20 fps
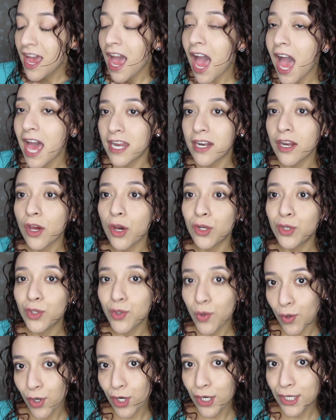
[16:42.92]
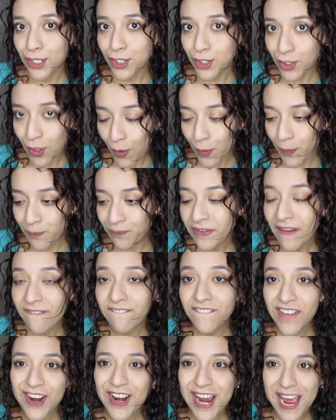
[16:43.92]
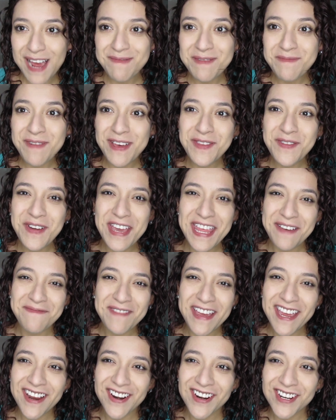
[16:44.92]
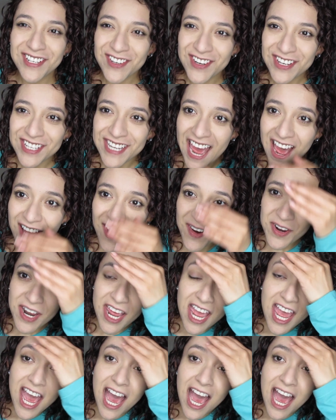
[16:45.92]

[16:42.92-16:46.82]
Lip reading: and adore. So I'm very happy about the way that my hair turned out.